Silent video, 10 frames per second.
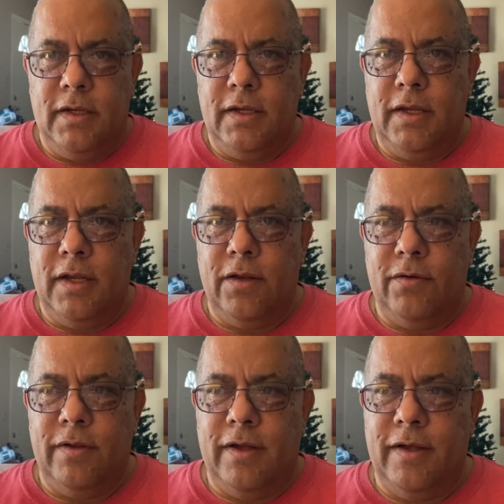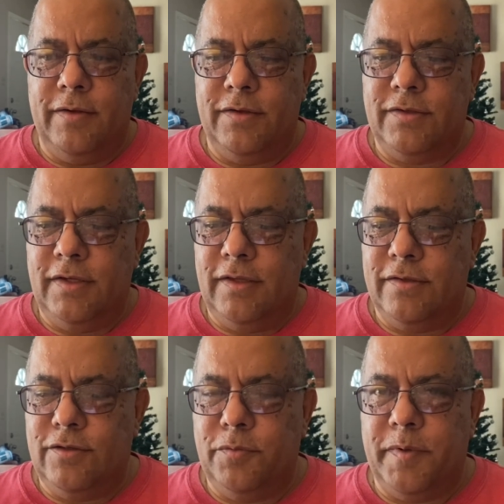You see the
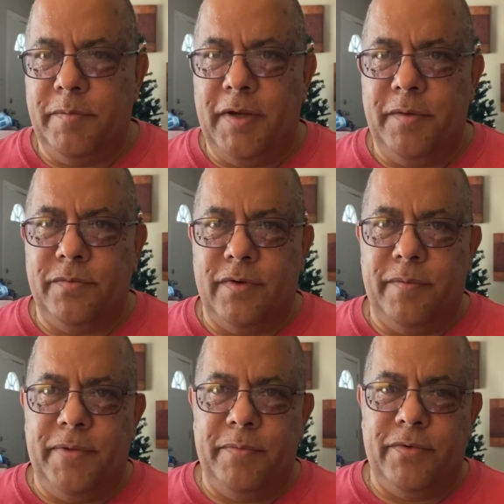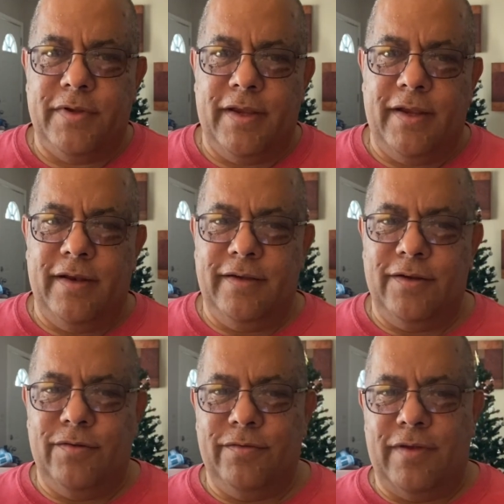stupid memes where people can't, you
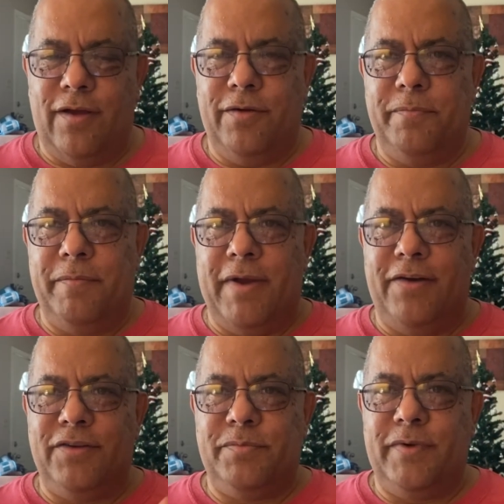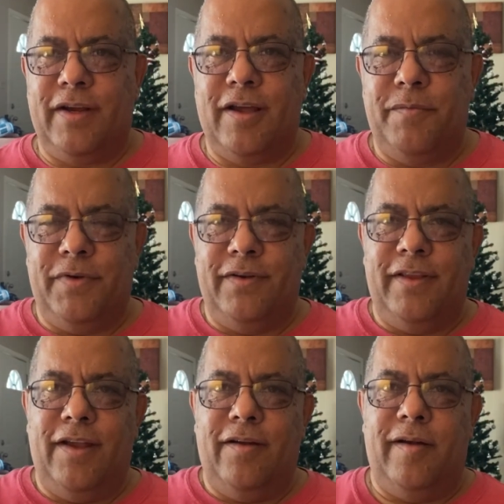know, how marriages break up when they're
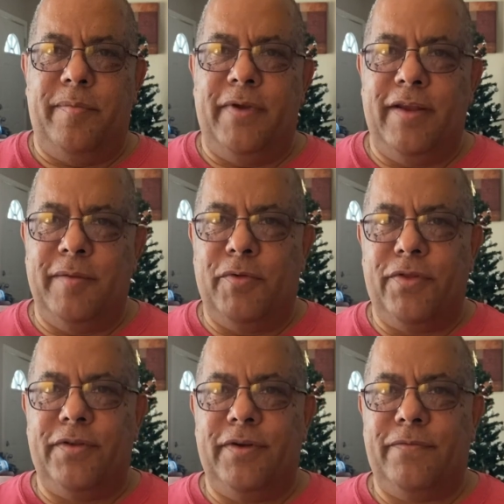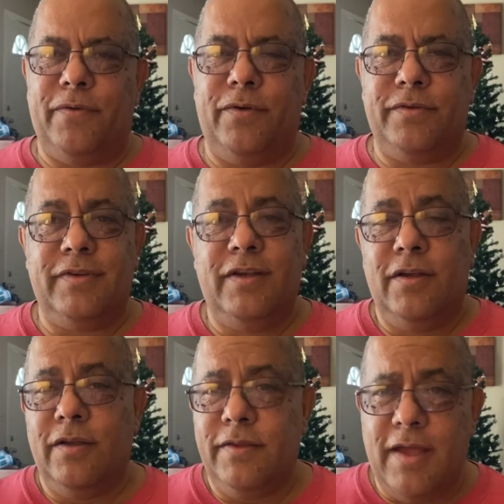laying on their bed, they're both on their phones.
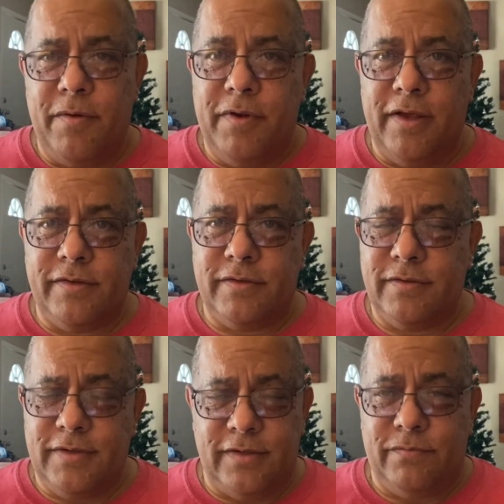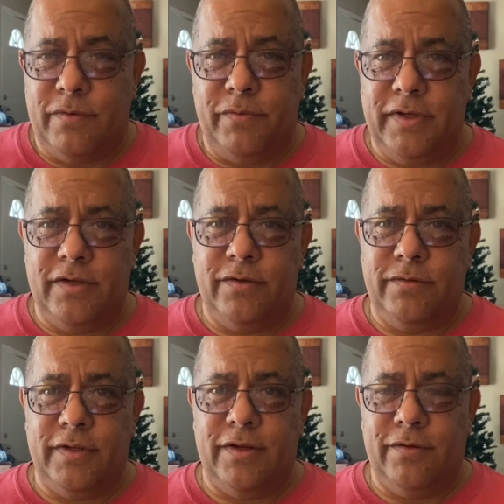Not with us. This is what we do,
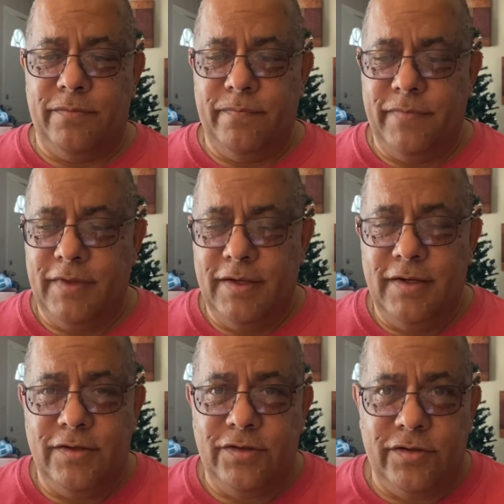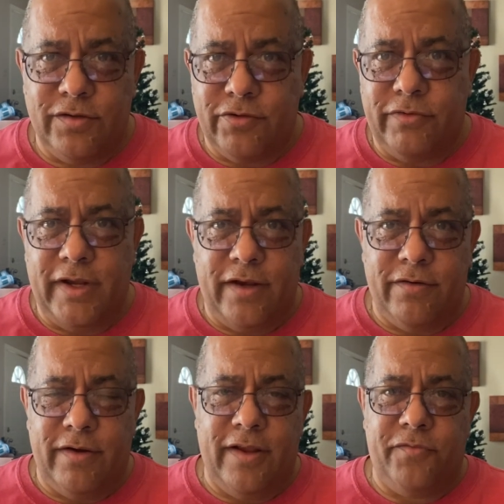you know. She's a creator
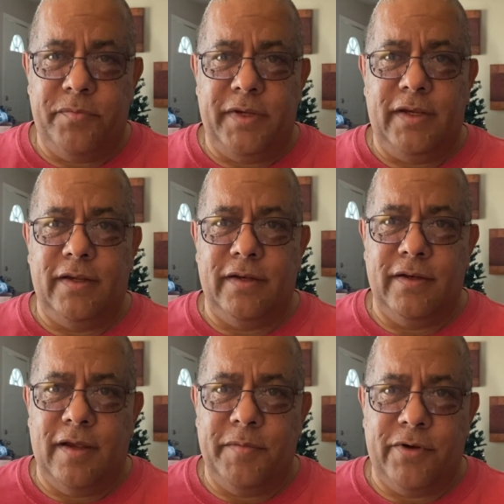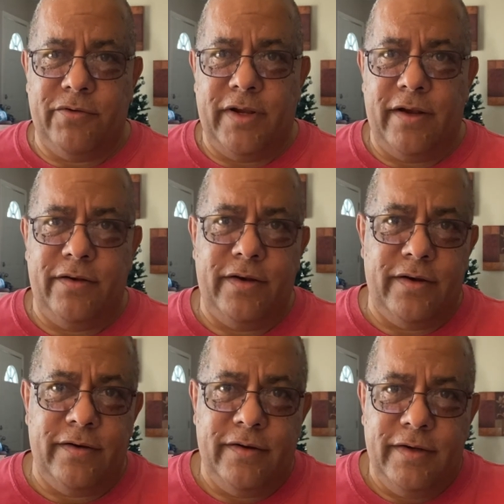on FB, and I'm a creator
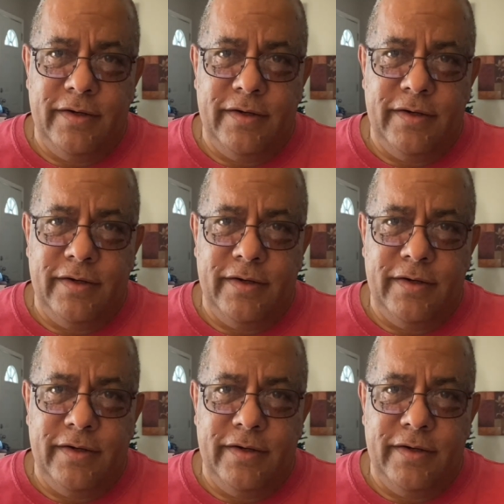here.